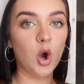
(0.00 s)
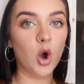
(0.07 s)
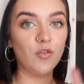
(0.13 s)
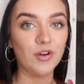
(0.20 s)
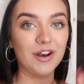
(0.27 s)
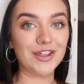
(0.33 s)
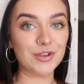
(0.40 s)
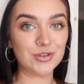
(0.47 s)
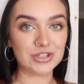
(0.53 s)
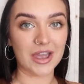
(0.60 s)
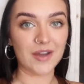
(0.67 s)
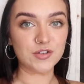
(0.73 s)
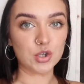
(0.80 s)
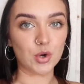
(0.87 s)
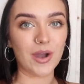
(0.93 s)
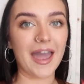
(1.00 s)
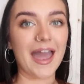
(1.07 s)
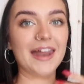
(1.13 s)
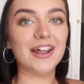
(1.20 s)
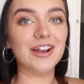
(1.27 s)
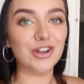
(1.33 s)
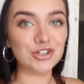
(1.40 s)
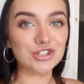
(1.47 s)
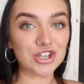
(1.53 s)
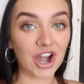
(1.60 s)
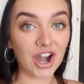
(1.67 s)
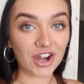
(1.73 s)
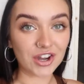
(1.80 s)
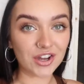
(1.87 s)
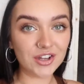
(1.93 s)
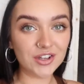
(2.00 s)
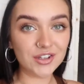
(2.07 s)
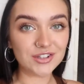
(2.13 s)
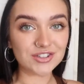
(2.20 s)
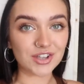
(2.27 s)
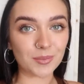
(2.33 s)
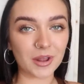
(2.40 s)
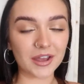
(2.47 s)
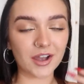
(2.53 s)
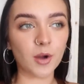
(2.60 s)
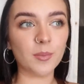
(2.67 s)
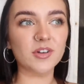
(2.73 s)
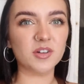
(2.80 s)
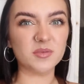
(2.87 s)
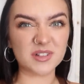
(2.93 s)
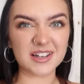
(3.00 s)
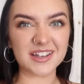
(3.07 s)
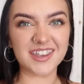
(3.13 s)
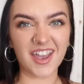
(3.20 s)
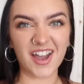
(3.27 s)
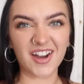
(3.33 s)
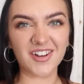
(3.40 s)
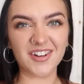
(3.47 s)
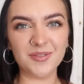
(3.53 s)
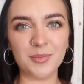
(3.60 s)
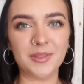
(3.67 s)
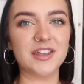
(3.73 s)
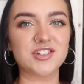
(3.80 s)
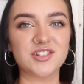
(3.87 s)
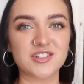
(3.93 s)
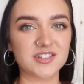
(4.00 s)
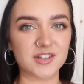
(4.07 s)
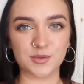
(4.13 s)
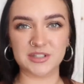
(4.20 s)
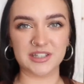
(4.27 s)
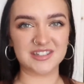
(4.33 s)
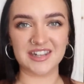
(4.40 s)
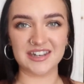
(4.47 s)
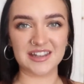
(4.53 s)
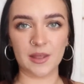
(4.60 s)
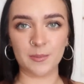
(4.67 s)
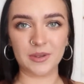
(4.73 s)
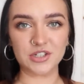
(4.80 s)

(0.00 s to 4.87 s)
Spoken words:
of when I used to have short hair and I looked young. So I'm like, oh my god, I'm gonna look young. But that's just because I was 16 in them